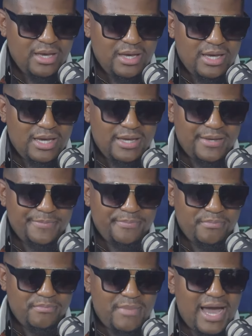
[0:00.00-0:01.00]

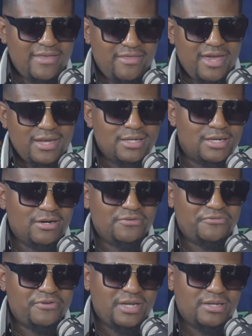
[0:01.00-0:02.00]
my then
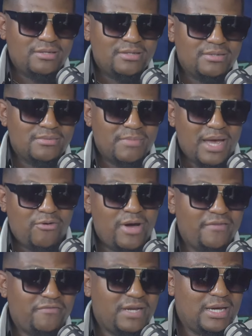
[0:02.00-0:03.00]
girlfriend, my
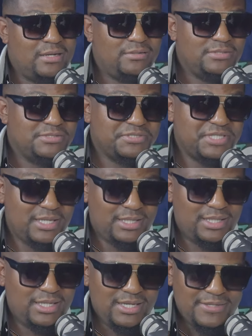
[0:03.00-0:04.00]
wife now, Fezile.